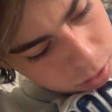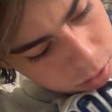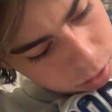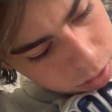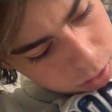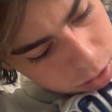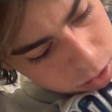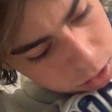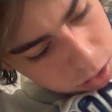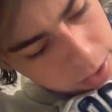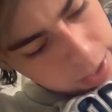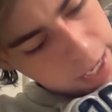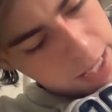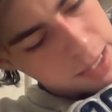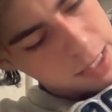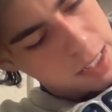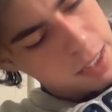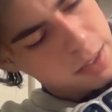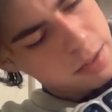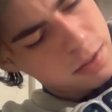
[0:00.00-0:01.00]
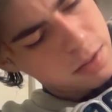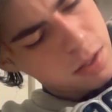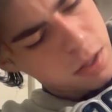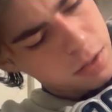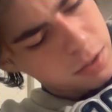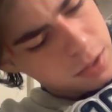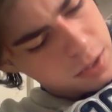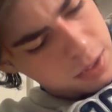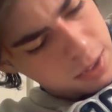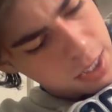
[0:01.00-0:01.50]
to look at things
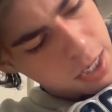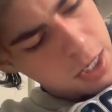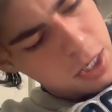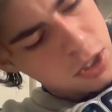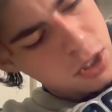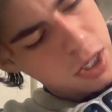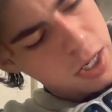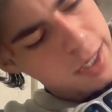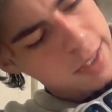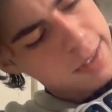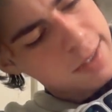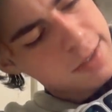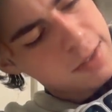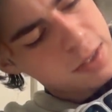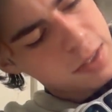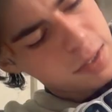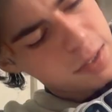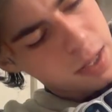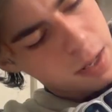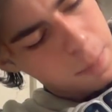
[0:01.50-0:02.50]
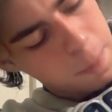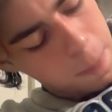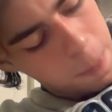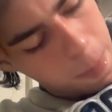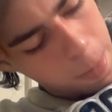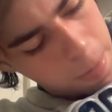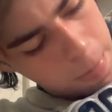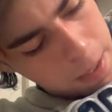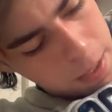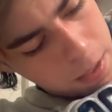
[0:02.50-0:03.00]
on the stage and to see them.
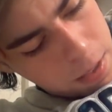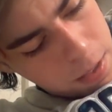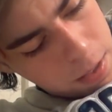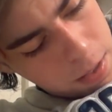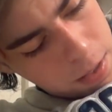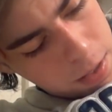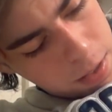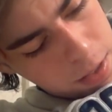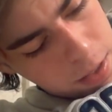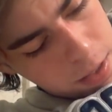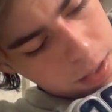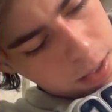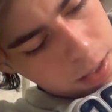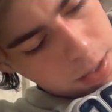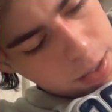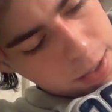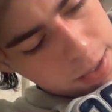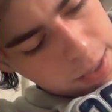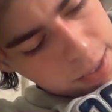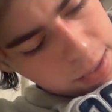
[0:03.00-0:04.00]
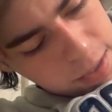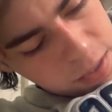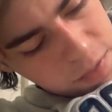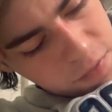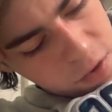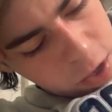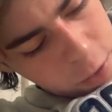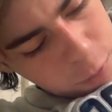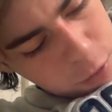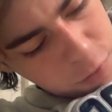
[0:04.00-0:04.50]
Intensive
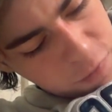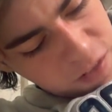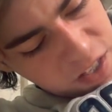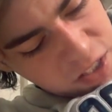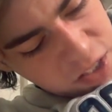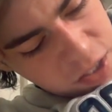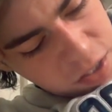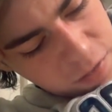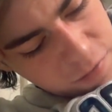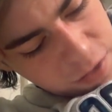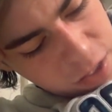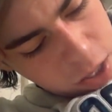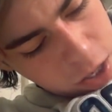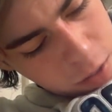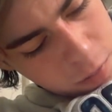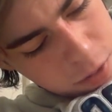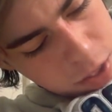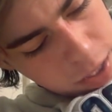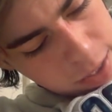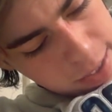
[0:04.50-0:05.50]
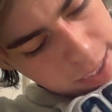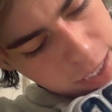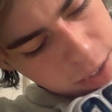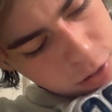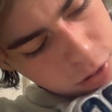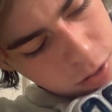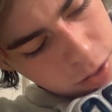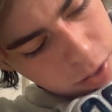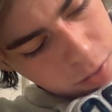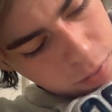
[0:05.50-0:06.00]
observation of an object
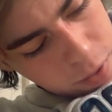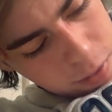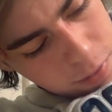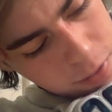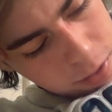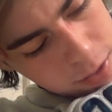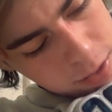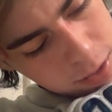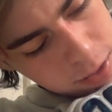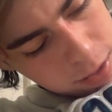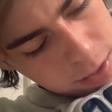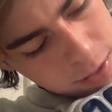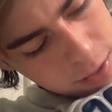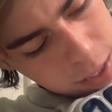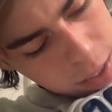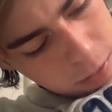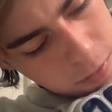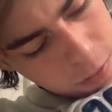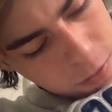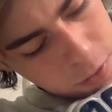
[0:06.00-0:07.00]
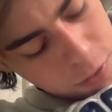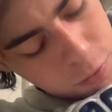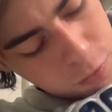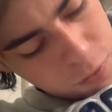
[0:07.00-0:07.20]
naturally arouses a desire to do